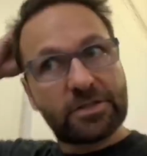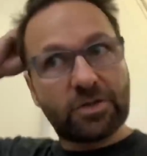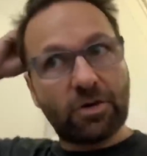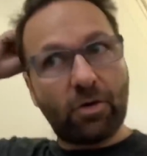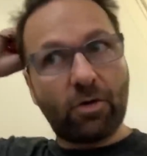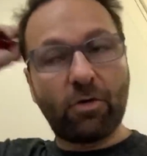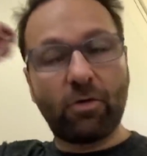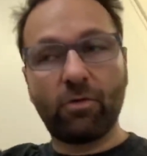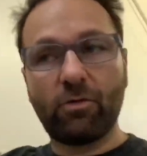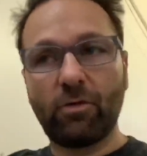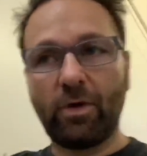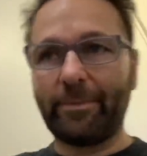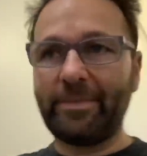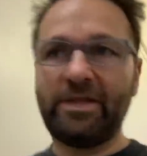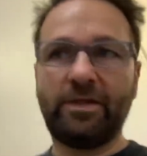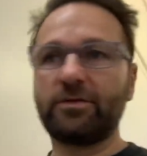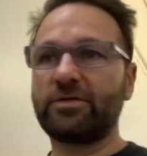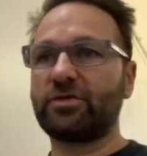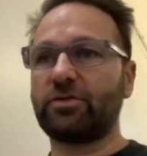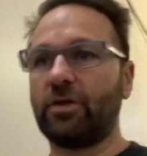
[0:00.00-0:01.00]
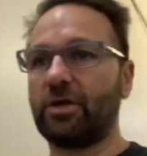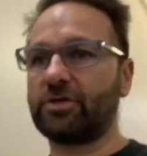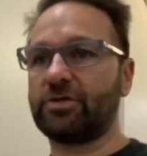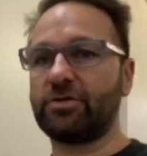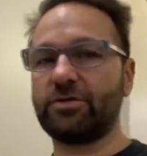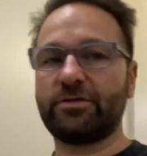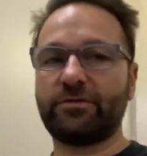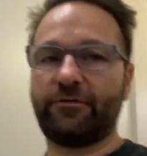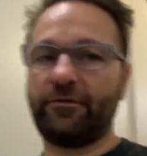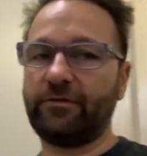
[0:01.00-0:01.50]
So, I mean, those
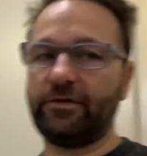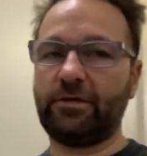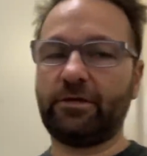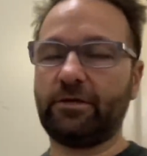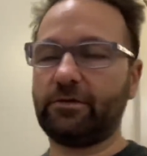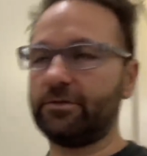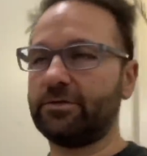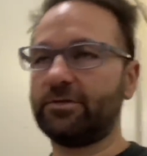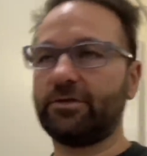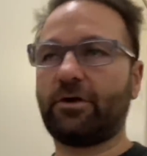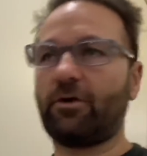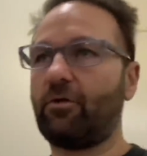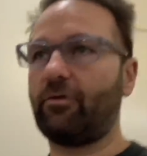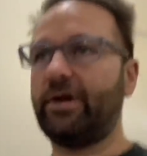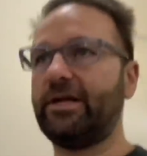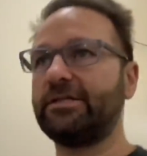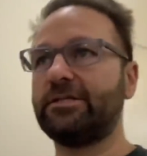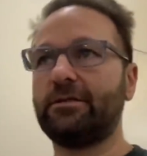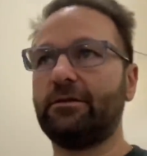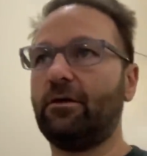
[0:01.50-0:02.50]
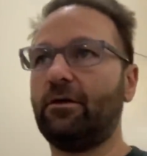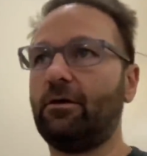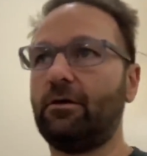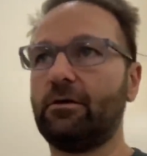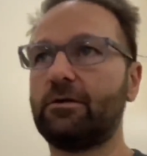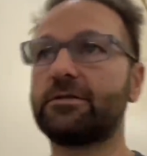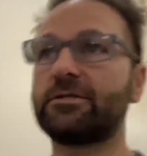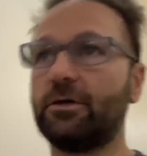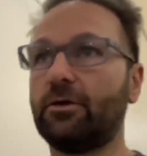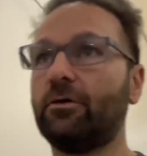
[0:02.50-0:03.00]
structures, the 1500s are crazy
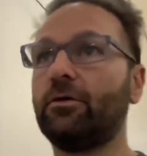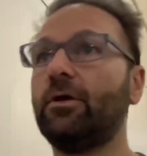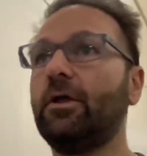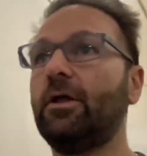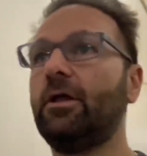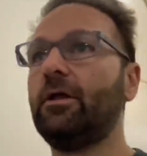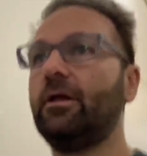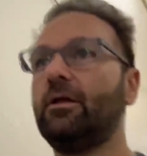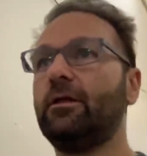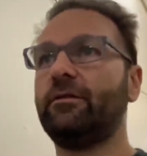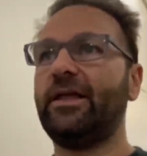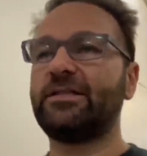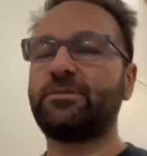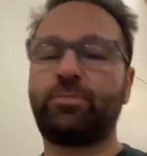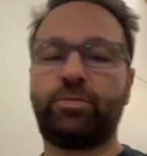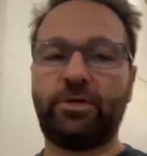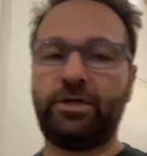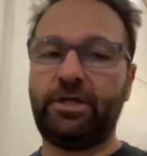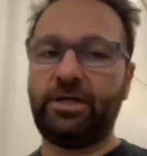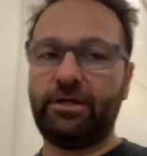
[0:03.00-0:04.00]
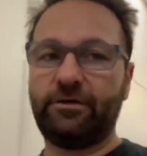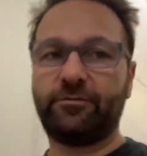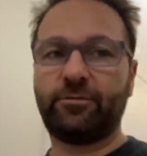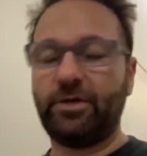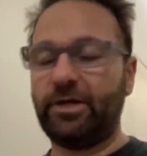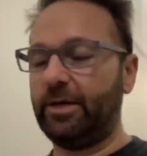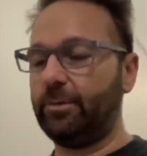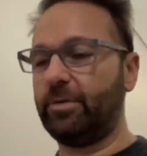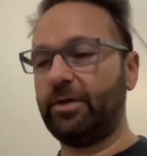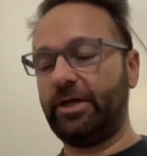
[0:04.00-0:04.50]
long. So that's plenty of
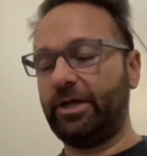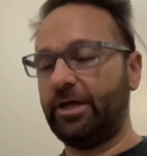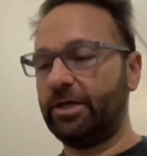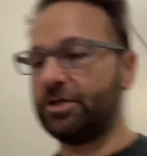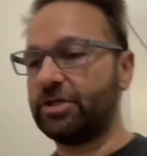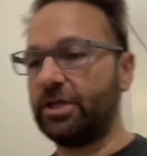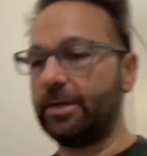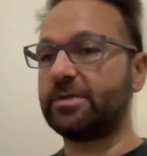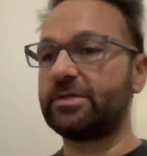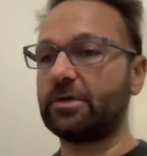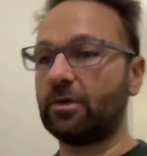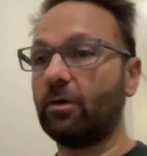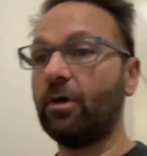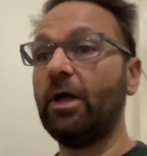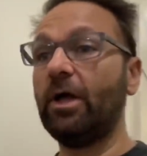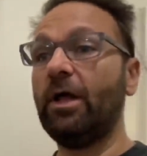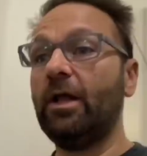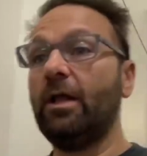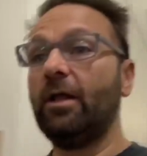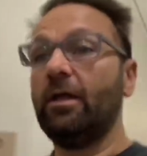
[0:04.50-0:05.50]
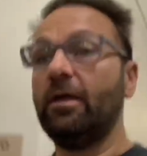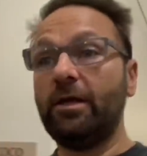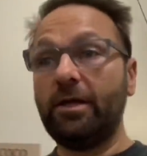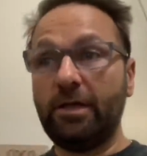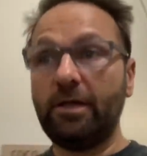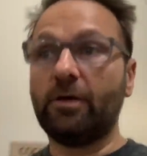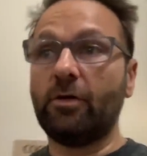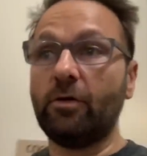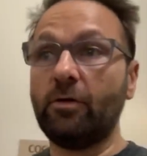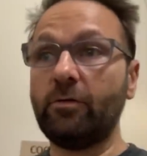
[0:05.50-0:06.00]
play, plenty of chips. So,
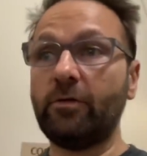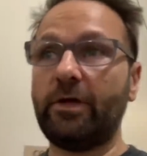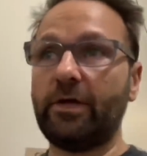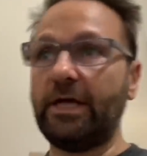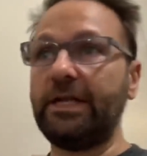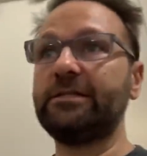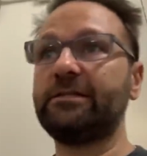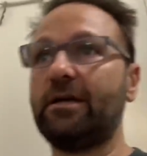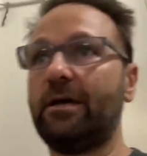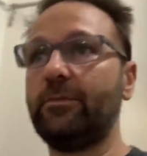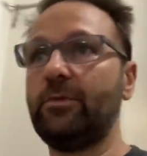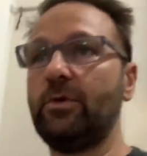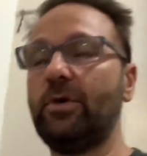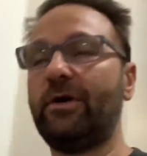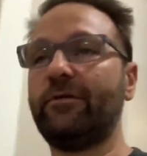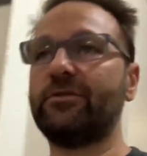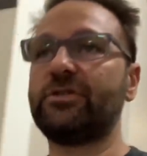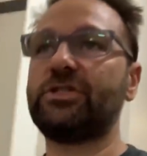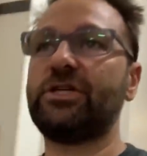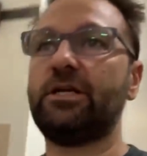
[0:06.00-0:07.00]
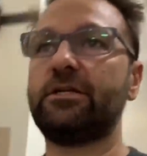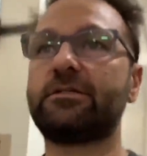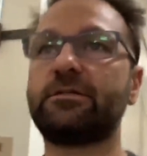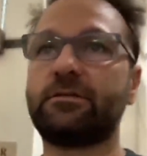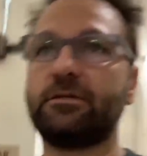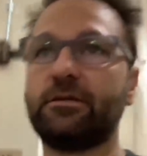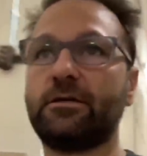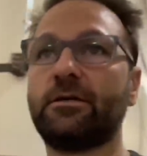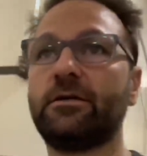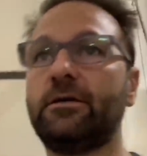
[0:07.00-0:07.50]
you know, anytime you have a
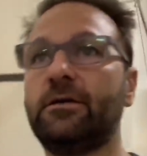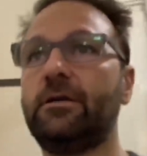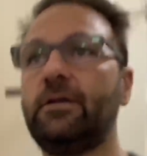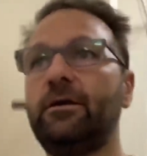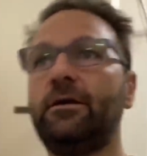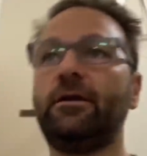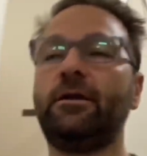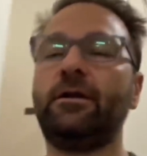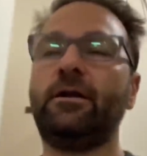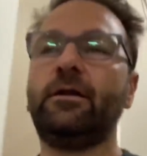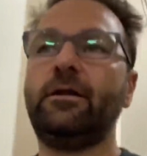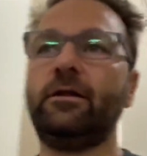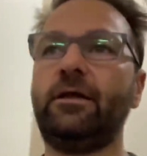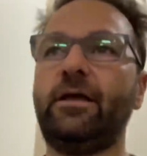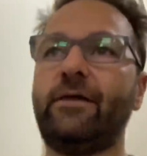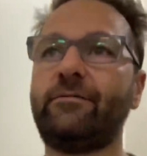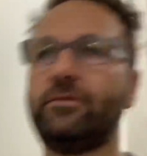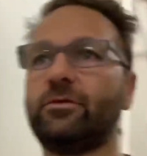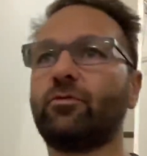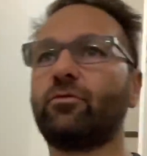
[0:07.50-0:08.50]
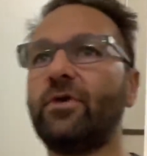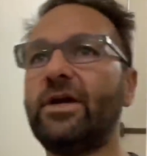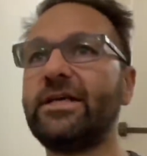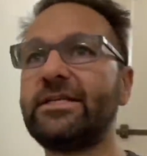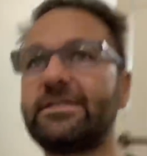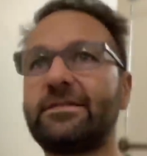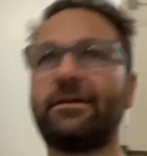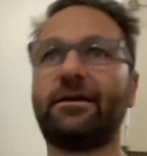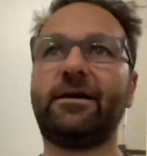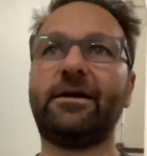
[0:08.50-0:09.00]
chance to have a little
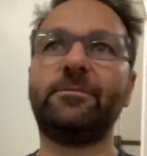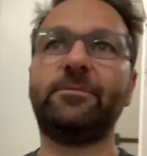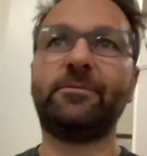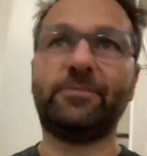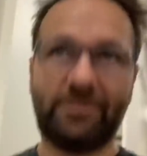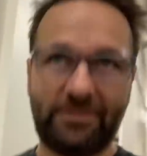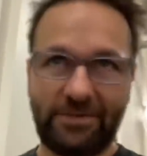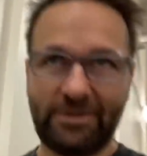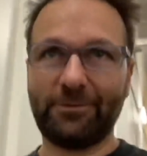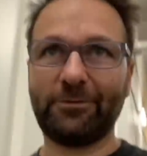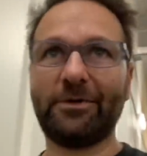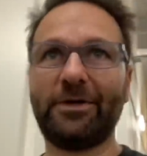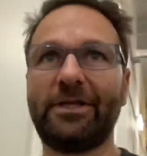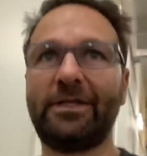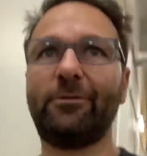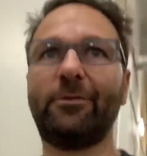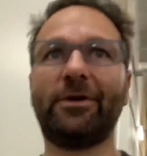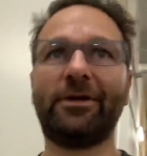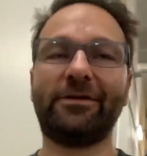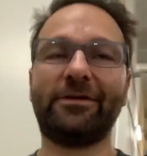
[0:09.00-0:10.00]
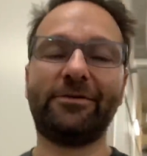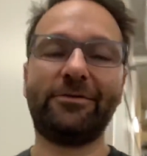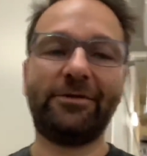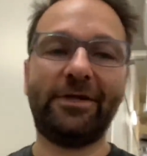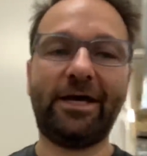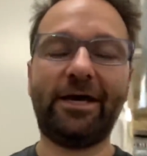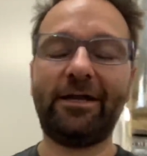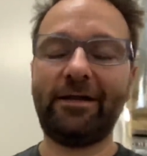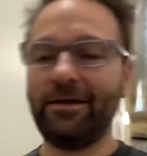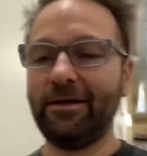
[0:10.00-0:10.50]
rest time, you wanna do
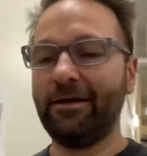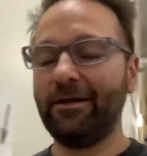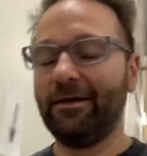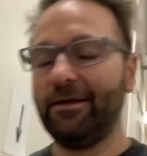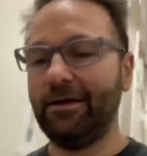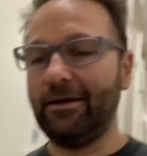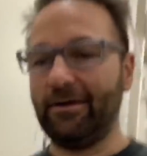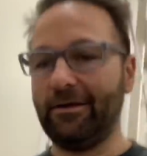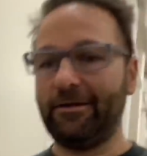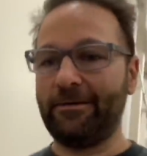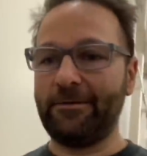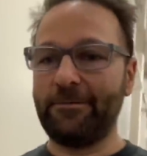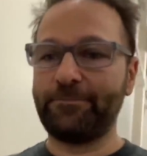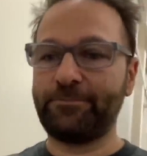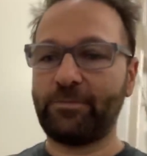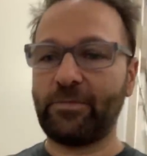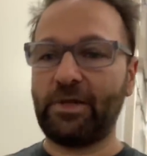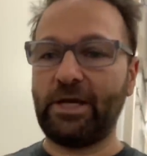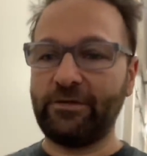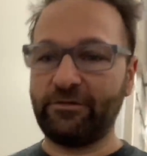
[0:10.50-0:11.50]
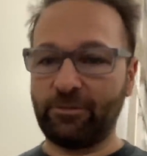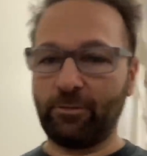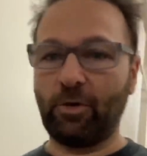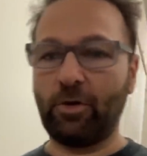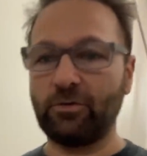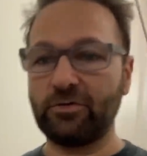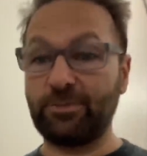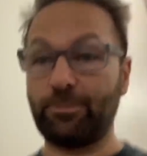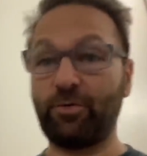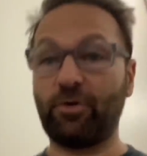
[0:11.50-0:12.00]
that. And
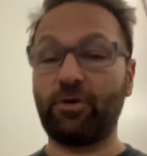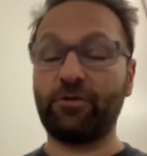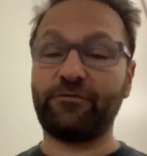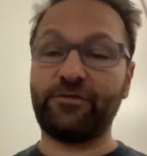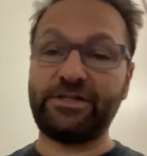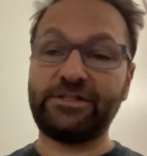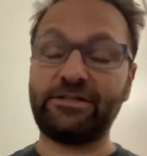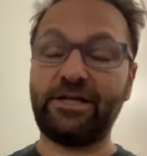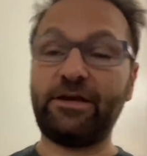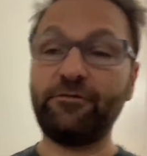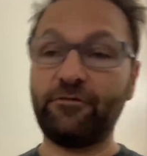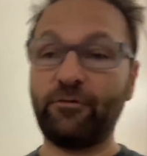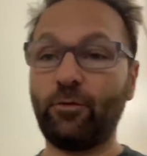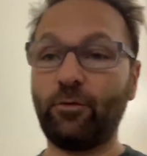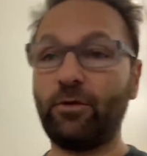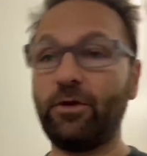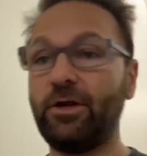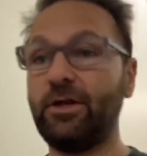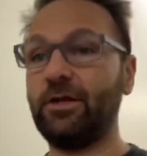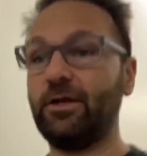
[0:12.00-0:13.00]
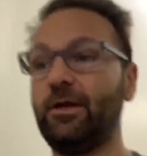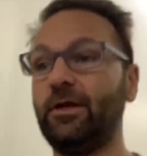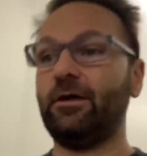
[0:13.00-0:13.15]
tomorrow's a perfect day for it.